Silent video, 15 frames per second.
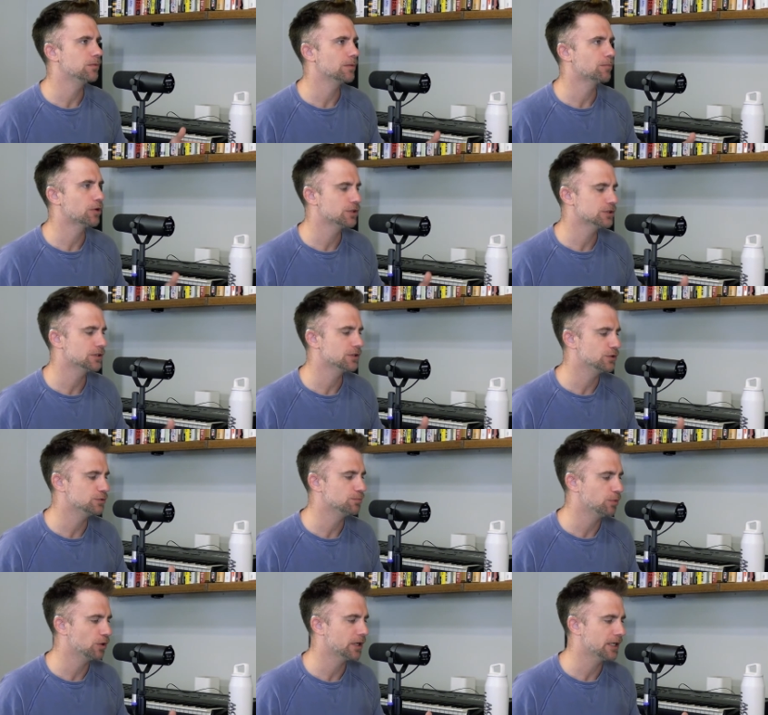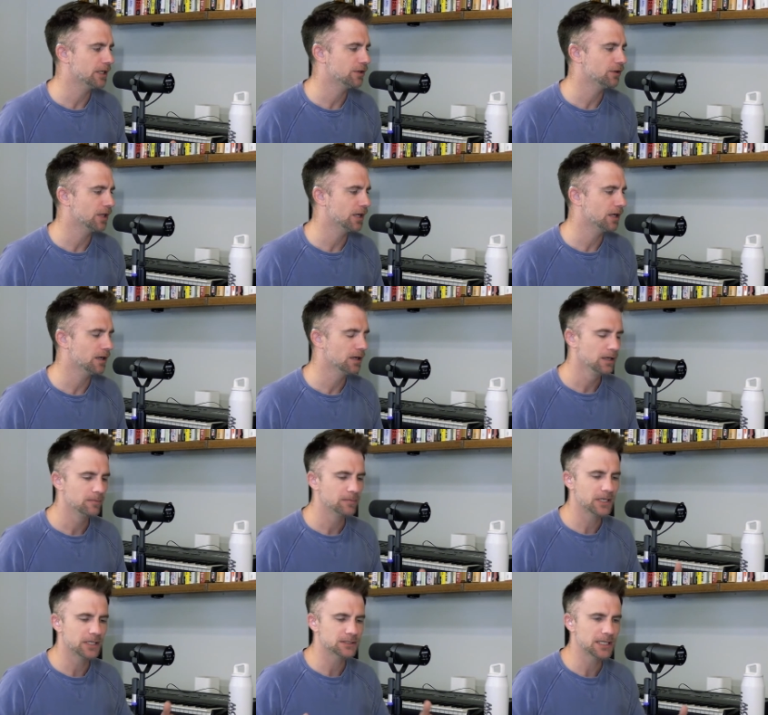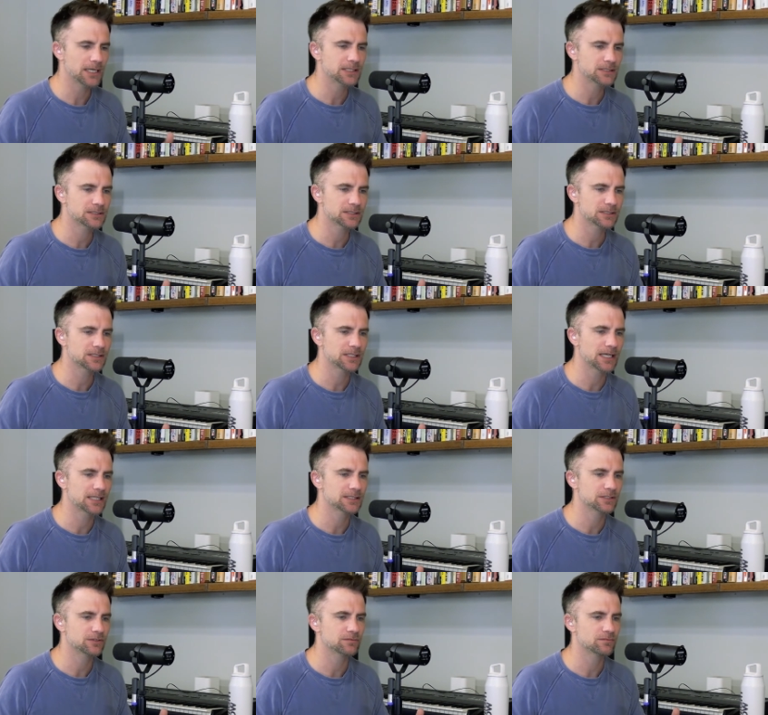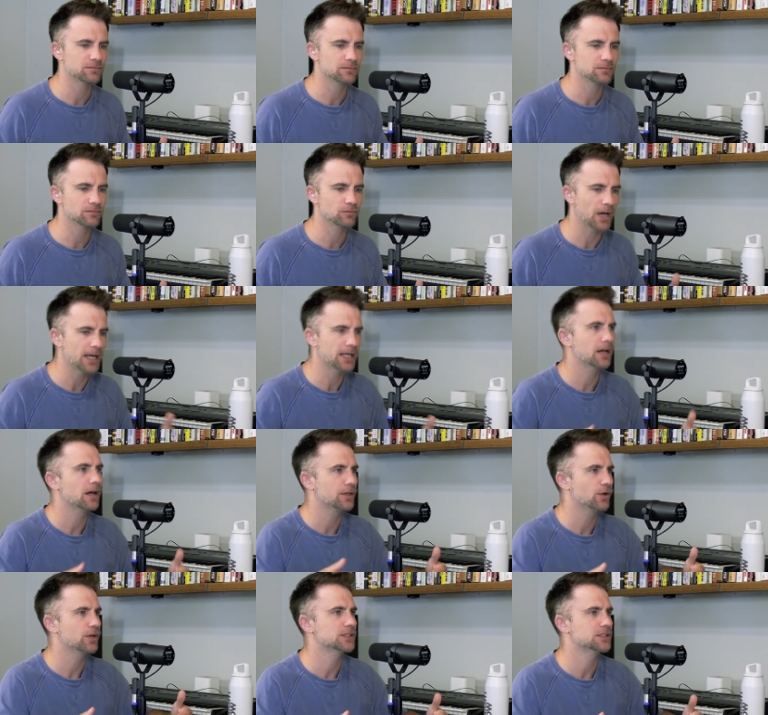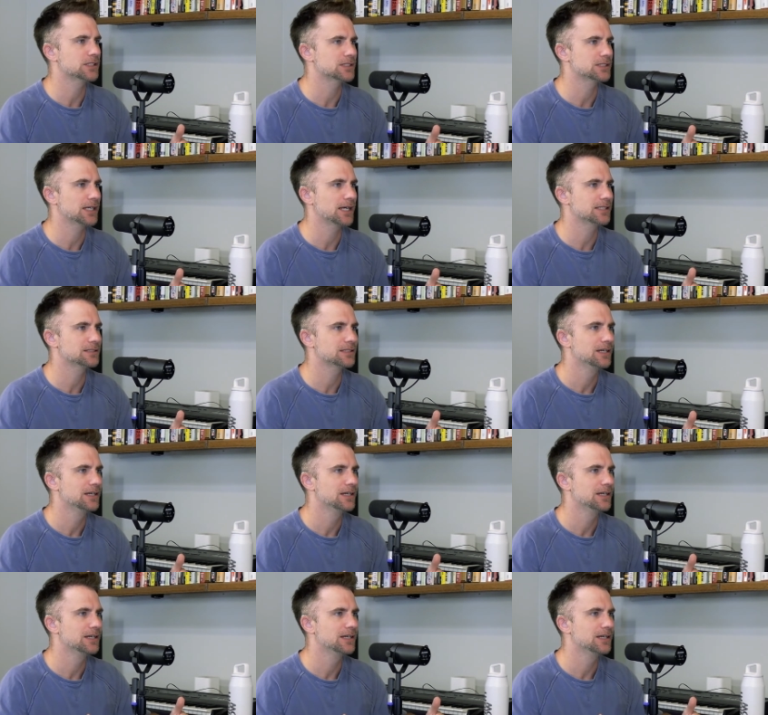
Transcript: person who's booking you there, because his success is riding on your success.